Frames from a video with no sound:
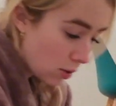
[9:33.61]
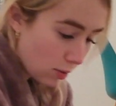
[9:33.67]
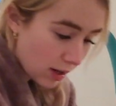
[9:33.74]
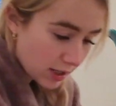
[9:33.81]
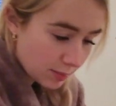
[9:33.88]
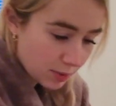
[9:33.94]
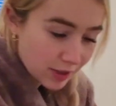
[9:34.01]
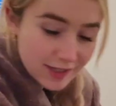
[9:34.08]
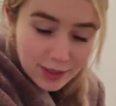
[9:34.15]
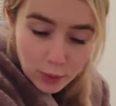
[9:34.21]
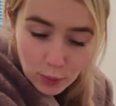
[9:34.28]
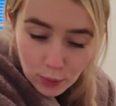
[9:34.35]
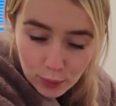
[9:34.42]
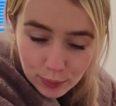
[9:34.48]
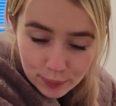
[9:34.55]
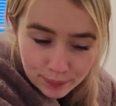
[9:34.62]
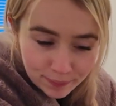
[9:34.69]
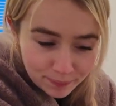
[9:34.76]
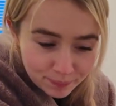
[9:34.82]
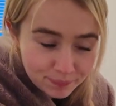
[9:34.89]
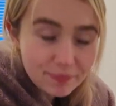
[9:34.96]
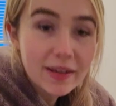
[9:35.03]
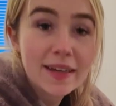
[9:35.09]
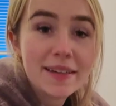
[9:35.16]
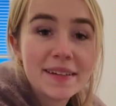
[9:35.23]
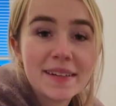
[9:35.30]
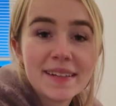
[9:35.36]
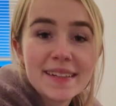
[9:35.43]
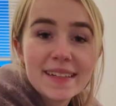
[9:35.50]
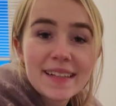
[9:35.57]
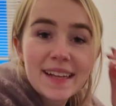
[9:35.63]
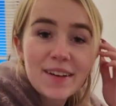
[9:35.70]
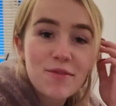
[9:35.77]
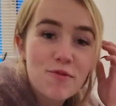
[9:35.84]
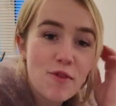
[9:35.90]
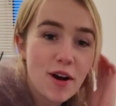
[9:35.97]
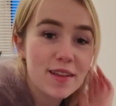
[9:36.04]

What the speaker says: where to put it all right